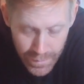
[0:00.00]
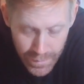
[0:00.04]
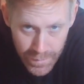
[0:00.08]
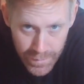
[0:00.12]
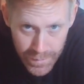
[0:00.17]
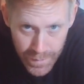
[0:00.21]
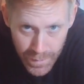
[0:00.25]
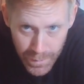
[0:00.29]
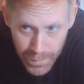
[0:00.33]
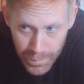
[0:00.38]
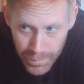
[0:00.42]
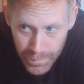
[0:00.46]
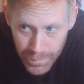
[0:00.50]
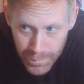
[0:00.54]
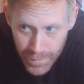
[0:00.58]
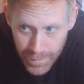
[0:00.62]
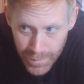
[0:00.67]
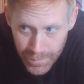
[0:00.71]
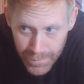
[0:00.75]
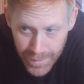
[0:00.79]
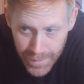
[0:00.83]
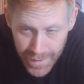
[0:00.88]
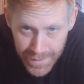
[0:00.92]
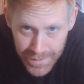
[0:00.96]
Some
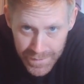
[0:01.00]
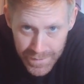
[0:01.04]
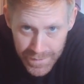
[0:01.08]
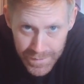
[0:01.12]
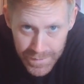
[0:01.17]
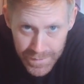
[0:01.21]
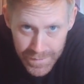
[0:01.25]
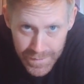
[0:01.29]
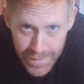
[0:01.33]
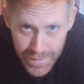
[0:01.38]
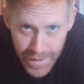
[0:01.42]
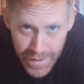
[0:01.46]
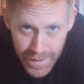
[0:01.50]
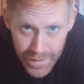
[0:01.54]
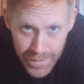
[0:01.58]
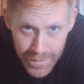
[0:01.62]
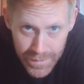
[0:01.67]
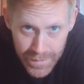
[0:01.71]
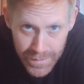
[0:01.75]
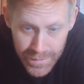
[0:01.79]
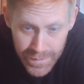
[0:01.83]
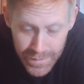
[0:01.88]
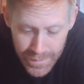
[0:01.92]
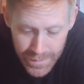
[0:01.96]
venison
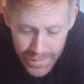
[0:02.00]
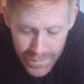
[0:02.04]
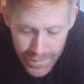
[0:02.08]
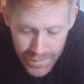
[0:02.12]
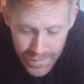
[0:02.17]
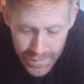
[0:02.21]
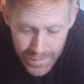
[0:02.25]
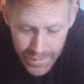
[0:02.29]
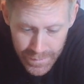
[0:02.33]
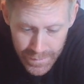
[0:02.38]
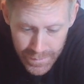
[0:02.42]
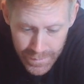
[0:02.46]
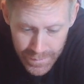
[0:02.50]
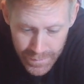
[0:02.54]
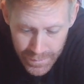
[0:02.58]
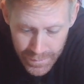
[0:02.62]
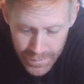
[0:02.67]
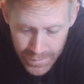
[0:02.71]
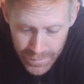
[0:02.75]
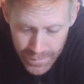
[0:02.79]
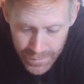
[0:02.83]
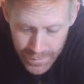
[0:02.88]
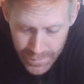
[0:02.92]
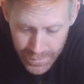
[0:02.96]
steaks.
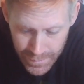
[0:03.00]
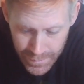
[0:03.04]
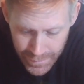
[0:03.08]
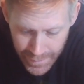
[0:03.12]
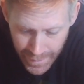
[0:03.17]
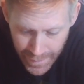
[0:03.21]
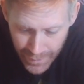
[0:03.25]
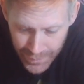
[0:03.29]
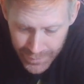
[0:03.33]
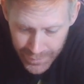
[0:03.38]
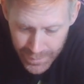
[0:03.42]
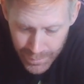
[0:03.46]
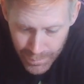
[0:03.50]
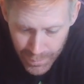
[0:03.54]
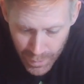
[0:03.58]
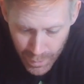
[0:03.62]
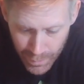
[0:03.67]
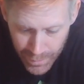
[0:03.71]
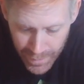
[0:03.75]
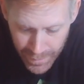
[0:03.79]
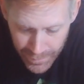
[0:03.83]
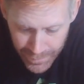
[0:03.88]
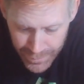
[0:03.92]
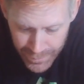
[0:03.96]
Now's the
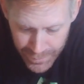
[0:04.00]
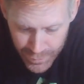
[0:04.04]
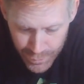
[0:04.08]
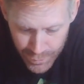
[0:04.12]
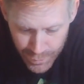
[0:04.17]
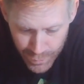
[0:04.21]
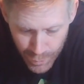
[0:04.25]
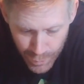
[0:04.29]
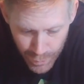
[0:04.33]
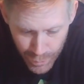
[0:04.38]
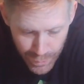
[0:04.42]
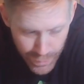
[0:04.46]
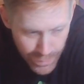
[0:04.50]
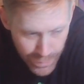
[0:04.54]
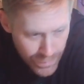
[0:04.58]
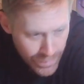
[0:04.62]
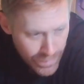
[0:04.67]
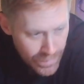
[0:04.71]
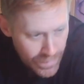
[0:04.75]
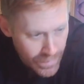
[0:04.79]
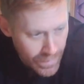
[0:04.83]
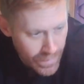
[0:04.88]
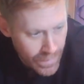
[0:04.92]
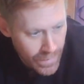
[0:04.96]
moment of truth.
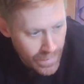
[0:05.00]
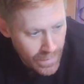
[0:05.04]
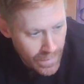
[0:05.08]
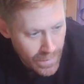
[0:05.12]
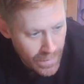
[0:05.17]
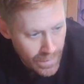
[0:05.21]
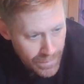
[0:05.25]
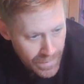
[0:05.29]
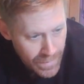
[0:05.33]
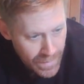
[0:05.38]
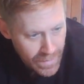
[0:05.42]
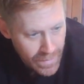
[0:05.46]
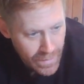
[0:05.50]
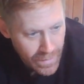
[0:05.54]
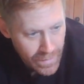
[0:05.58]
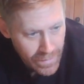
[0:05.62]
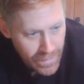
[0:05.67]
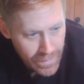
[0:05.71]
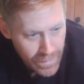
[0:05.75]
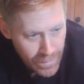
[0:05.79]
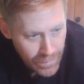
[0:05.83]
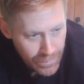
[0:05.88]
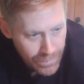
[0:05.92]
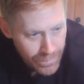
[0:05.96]
I'm gonna cut
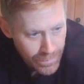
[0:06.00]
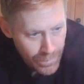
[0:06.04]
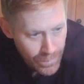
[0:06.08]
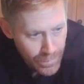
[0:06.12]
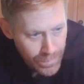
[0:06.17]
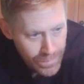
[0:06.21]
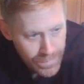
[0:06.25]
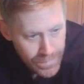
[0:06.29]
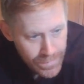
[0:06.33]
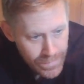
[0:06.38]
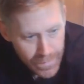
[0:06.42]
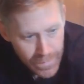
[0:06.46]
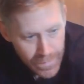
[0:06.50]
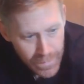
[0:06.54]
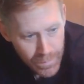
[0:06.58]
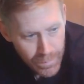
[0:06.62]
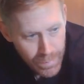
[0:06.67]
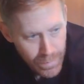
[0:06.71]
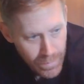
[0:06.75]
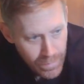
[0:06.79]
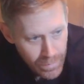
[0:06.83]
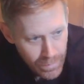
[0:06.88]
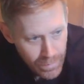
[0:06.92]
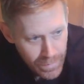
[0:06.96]
in here first. Put a
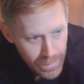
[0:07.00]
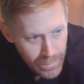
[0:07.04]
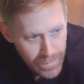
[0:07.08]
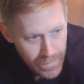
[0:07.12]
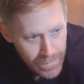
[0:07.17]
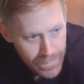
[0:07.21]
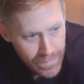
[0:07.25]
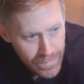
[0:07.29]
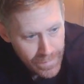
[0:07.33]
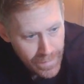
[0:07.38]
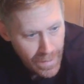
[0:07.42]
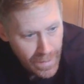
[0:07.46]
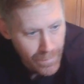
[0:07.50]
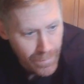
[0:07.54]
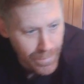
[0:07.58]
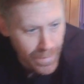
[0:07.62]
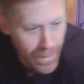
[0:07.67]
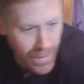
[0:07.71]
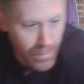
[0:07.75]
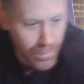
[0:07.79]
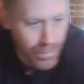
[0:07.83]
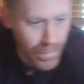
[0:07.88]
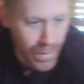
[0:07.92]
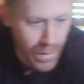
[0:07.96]
little bit of this
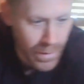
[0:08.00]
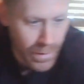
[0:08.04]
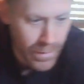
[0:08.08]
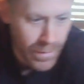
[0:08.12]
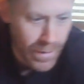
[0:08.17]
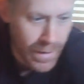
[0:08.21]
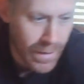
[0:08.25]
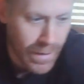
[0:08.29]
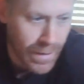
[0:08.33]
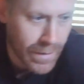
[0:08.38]
compound butter on